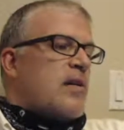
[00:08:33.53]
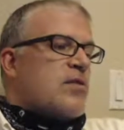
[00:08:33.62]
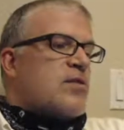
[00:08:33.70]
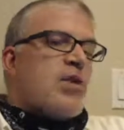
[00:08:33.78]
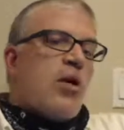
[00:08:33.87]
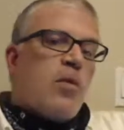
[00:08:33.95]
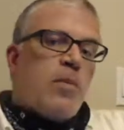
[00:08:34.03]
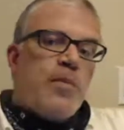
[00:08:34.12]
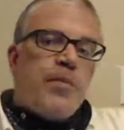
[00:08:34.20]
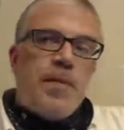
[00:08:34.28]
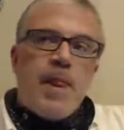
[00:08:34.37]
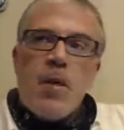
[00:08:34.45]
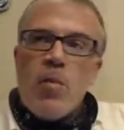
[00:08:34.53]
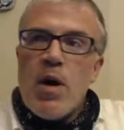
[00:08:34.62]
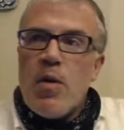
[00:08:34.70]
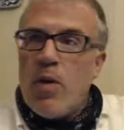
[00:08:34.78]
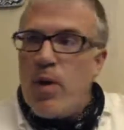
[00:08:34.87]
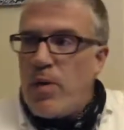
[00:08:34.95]
So
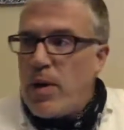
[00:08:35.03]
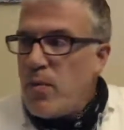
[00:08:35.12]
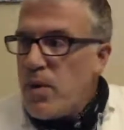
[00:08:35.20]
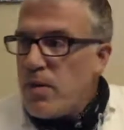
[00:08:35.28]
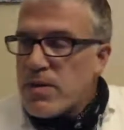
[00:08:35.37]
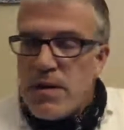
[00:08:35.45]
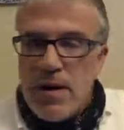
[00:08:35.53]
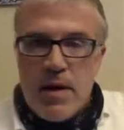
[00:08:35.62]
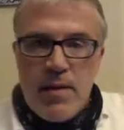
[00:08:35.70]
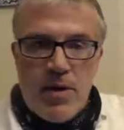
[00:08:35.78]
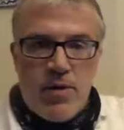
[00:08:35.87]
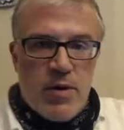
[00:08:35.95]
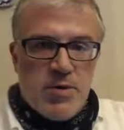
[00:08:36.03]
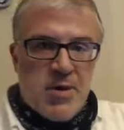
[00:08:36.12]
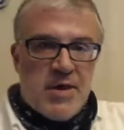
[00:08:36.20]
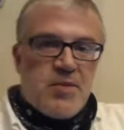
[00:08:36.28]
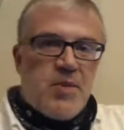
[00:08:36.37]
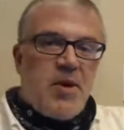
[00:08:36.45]
where were we? We were talking about groceries.